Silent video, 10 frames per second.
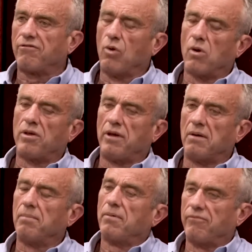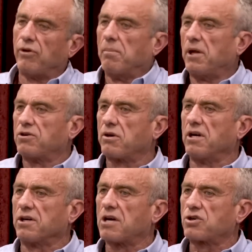for the
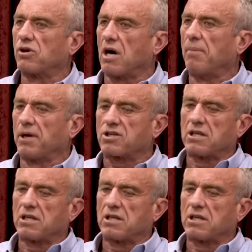military-industrial complex.